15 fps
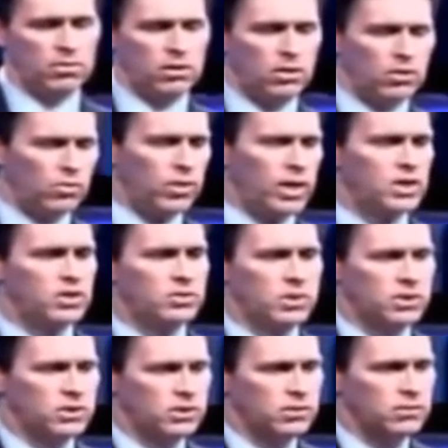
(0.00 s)

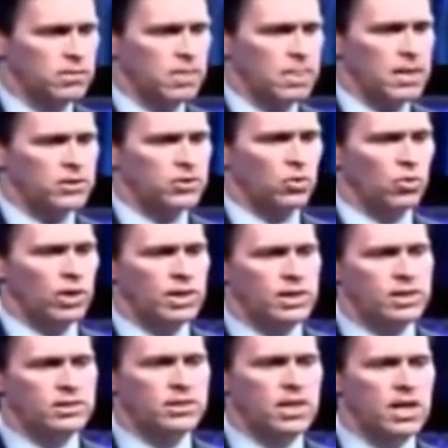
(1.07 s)
arrangements. So what
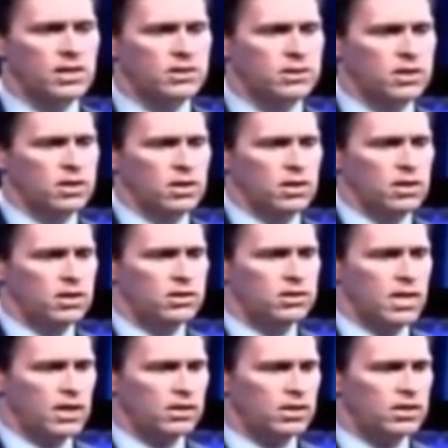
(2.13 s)
he says is
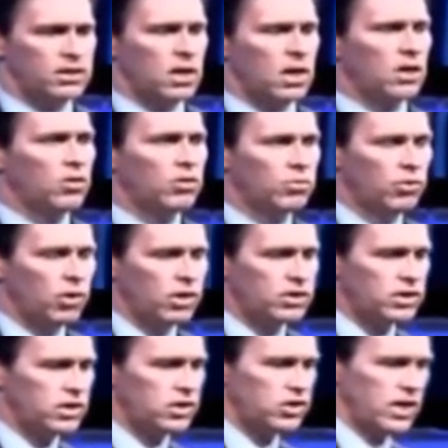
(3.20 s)
that these aquaporins,
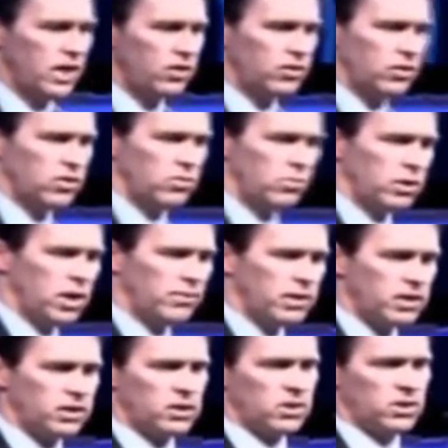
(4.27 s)
these channels, are the plumbing
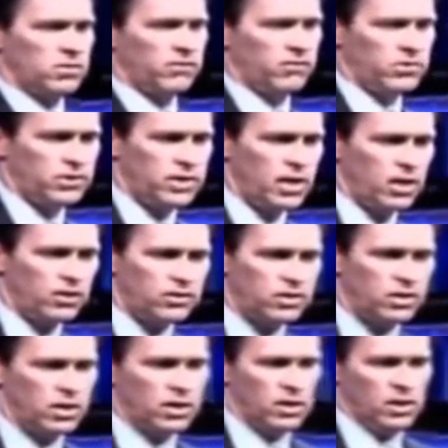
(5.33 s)
system for cells.
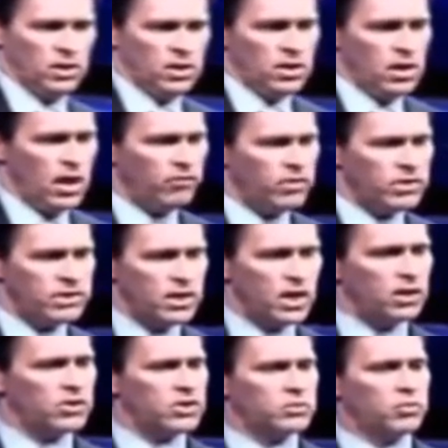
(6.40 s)
Every
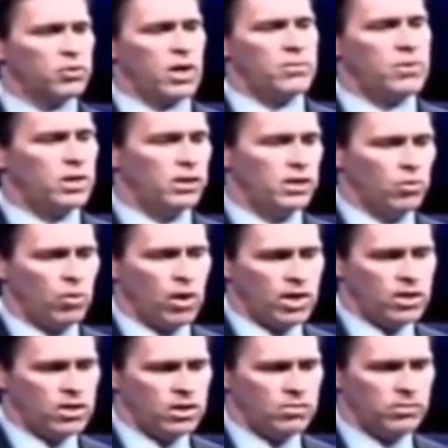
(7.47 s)
cell is primarily
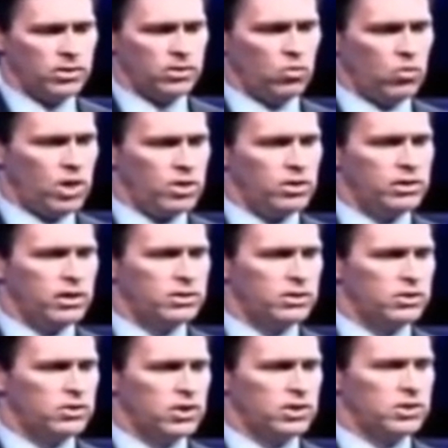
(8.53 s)
water, but the water
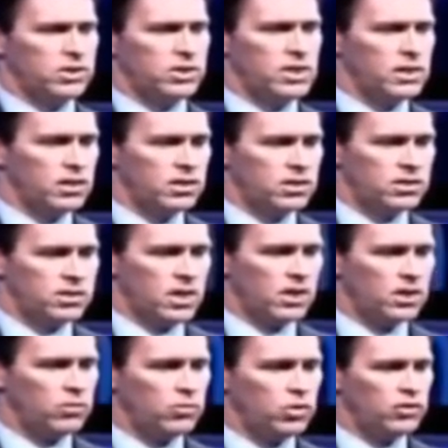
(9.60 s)
doesn't just sit in the
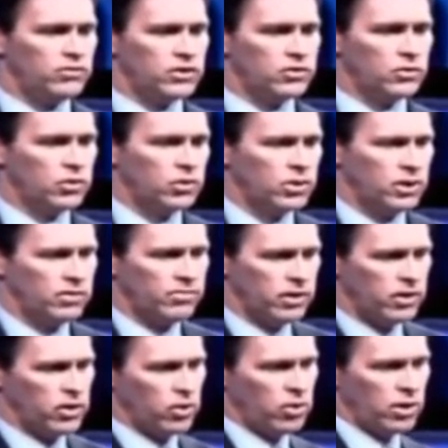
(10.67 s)
cell, it moves through it in a
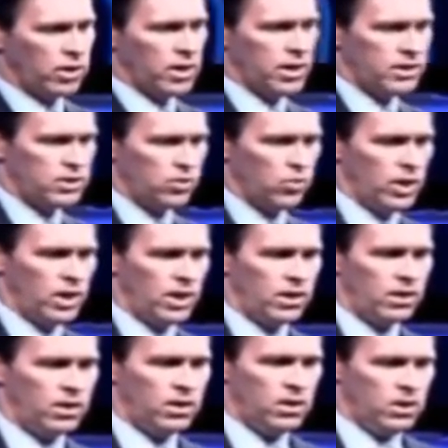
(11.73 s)
very organized way.
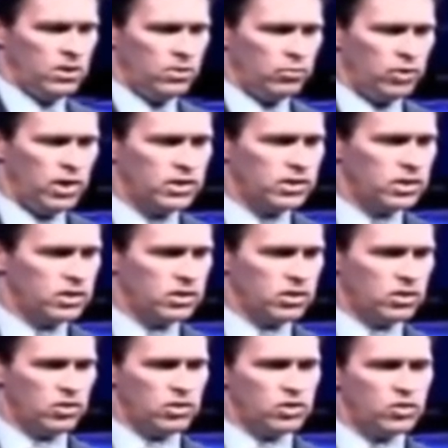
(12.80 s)
The process
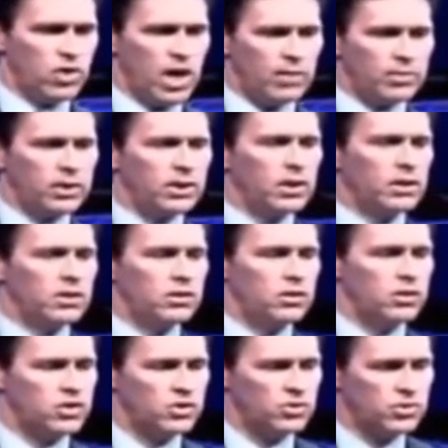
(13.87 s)
occurs rapidly in
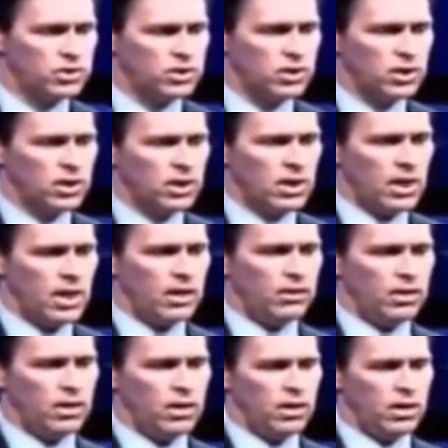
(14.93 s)
tissues, and
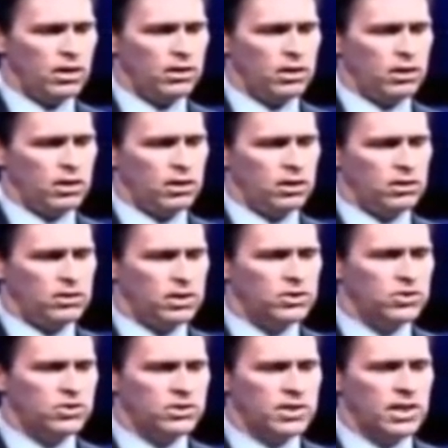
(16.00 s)
in
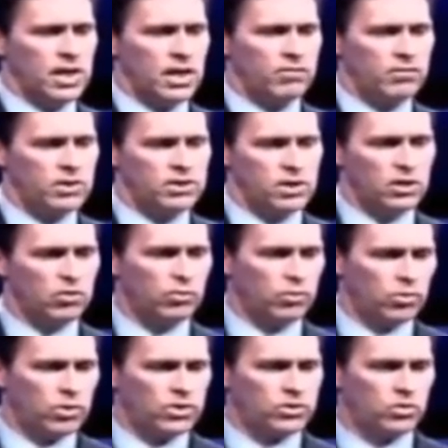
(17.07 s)
tissues that have these
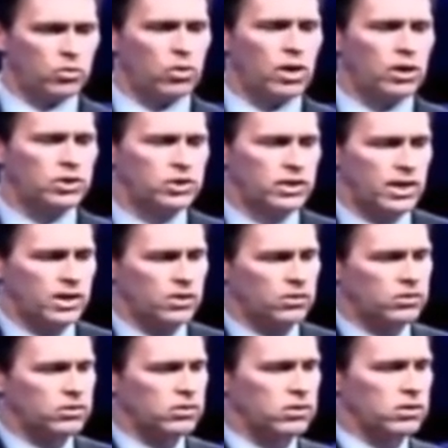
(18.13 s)
aquaporins or water
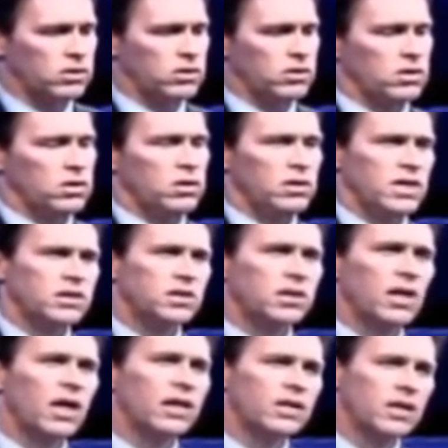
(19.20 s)
channels. That's
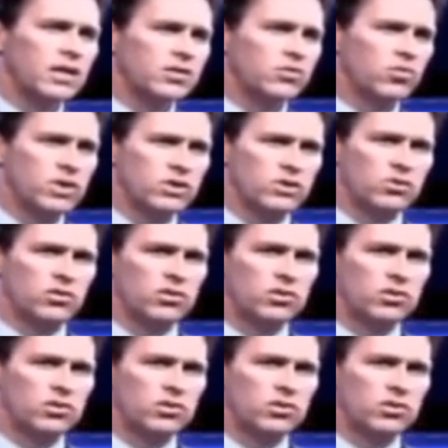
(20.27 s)
cutting-edge research.